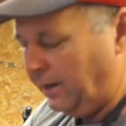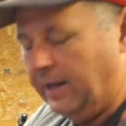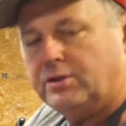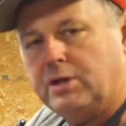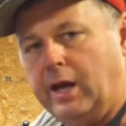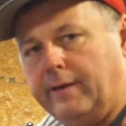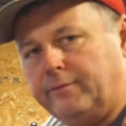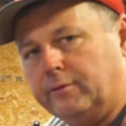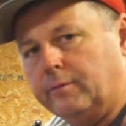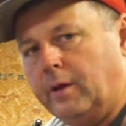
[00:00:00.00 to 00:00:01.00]
that
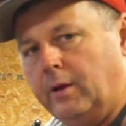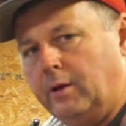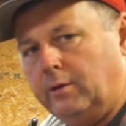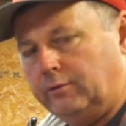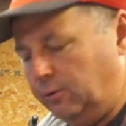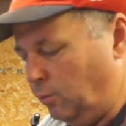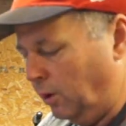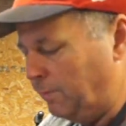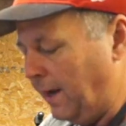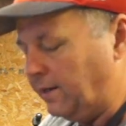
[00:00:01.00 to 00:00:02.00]
shaft to
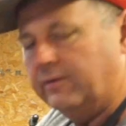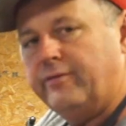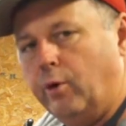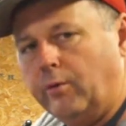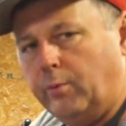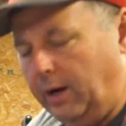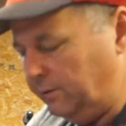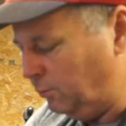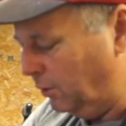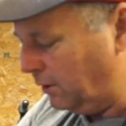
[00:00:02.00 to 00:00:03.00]
work back and forth while
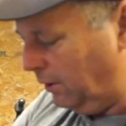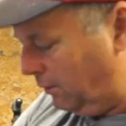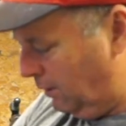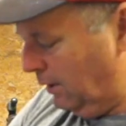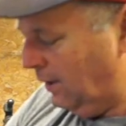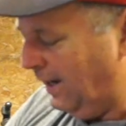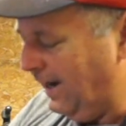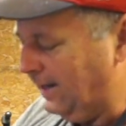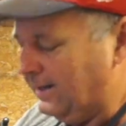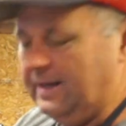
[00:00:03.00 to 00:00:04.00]
it's working
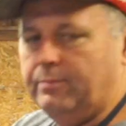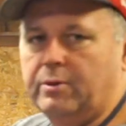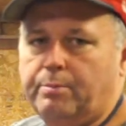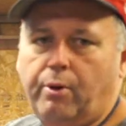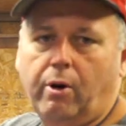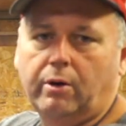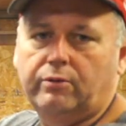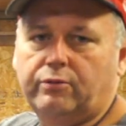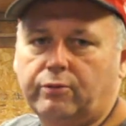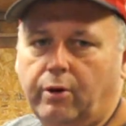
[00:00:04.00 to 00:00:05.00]
and keep the
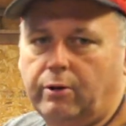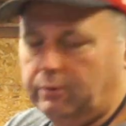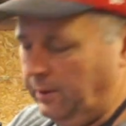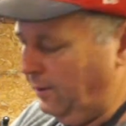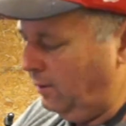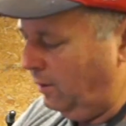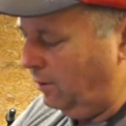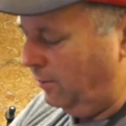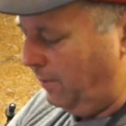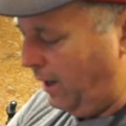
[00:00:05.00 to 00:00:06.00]
part strong and, you
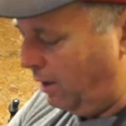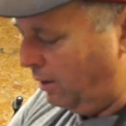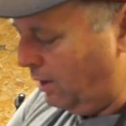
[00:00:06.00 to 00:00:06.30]
know, to mount.